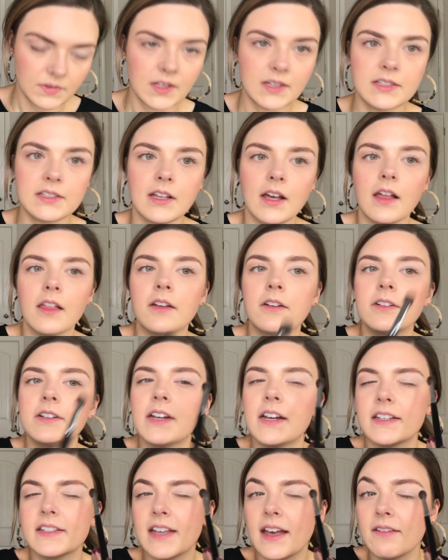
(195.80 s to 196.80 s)
This color
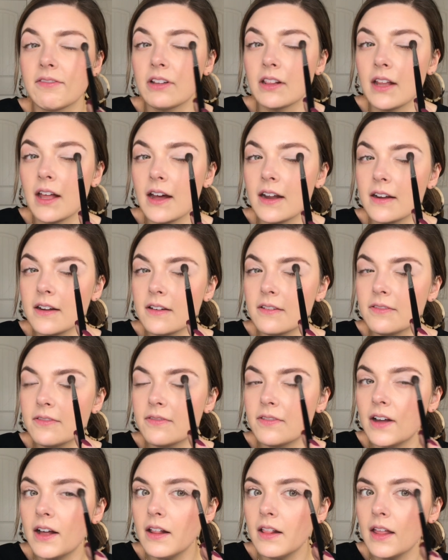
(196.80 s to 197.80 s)
does have a lot of
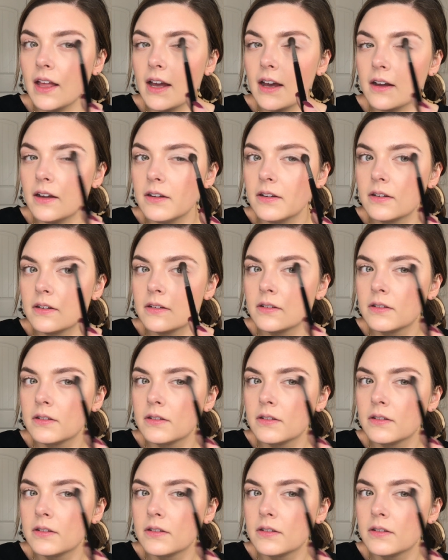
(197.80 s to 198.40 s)
fallout.